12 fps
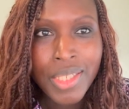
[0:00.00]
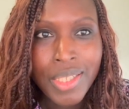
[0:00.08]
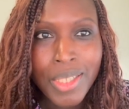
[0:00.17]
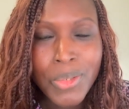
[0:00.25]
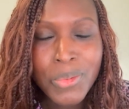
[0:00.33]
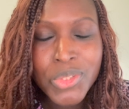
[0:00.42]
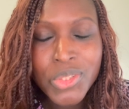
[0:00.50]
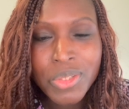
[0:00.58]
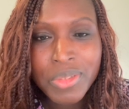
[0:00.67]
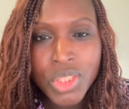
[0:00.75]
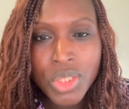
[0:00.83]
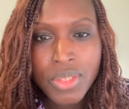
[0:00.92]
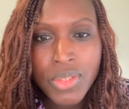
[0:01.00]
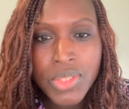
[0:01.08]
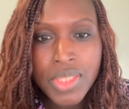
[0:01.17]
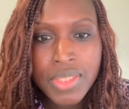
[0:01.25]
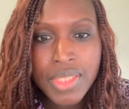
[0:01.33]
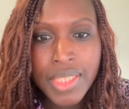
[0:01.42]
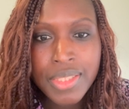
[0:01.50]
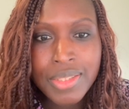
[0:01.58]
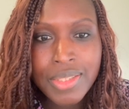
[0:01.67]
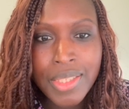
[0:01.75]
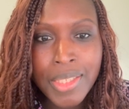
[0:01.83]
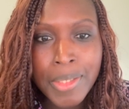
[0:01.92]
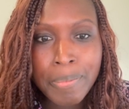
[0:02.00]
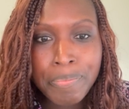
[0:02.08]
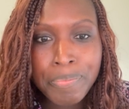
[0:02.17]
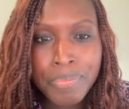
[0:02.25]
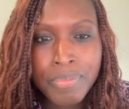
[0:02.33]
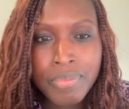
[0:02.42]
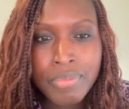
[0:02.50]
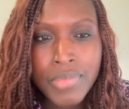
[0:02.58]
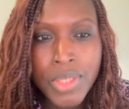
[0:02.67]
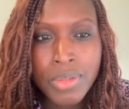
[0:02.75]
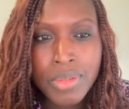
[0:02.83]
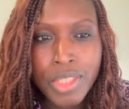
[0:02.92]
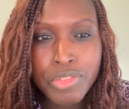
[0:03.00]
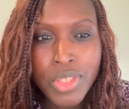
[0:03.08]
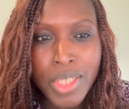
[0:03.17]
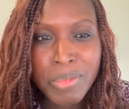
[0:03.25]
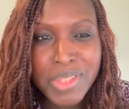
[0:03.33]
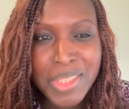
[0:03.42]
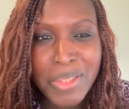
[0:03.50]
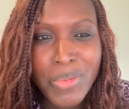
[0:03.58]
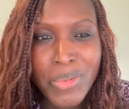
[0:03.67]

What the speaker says: long story short is that, after, I would say,